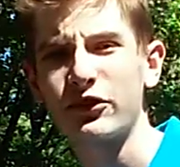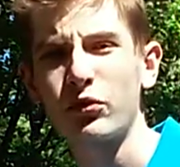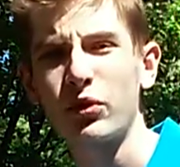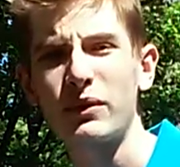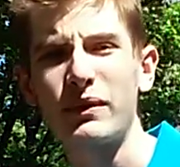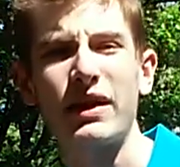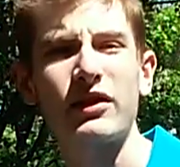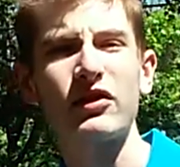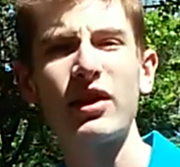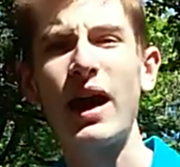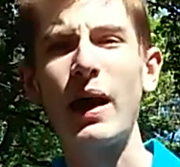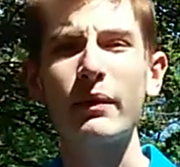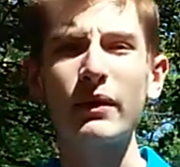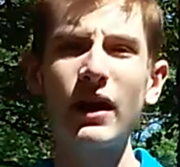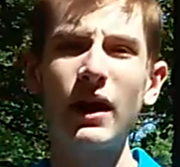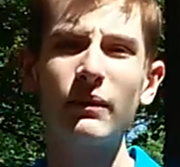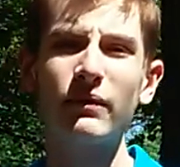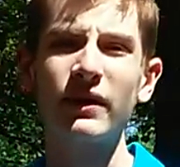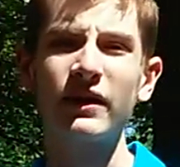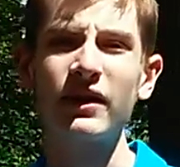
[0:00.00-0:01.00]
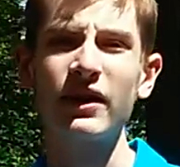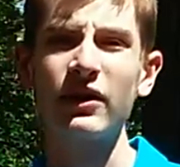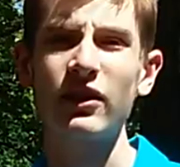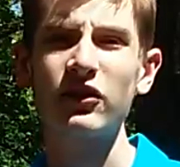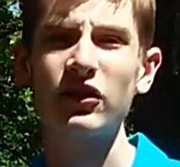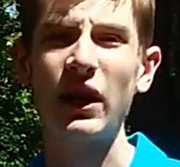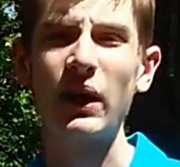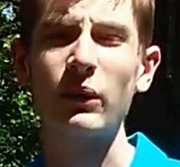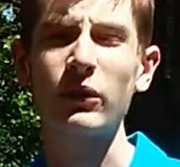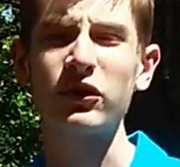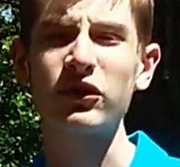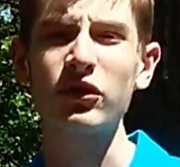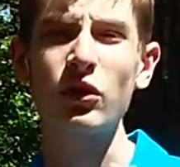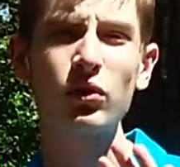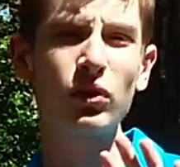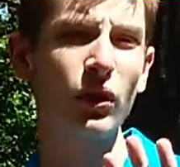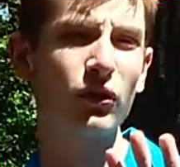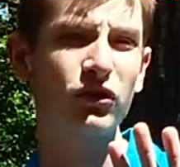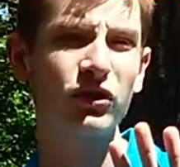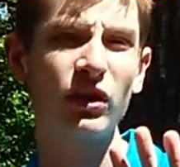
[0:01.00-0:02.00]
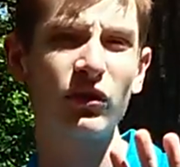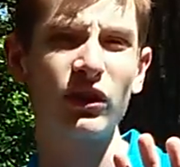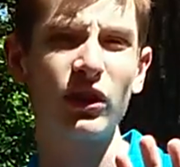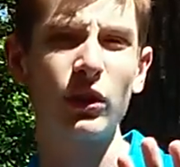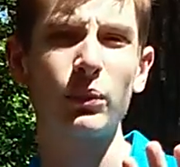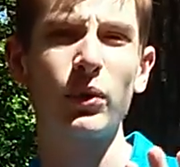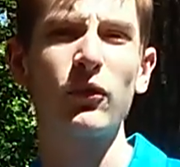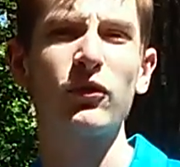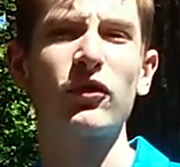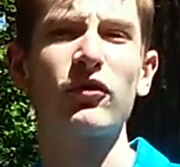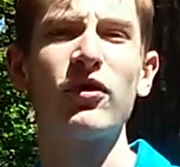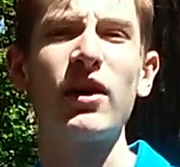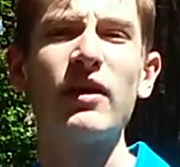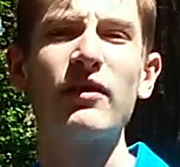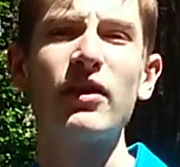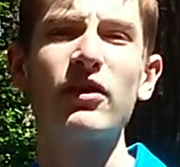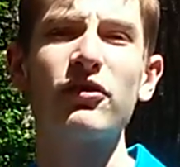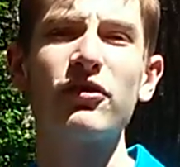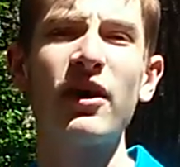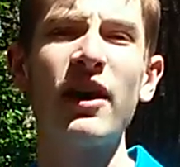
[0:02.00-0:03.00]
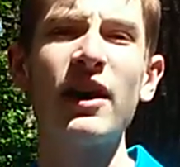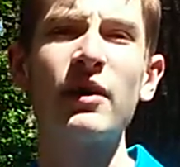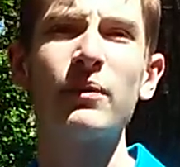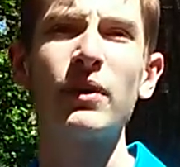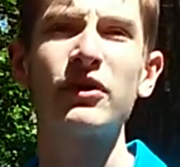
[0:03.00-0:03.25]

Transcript: is one of my top compliment getters. I was so close to giving it a perfect 5 out of 5,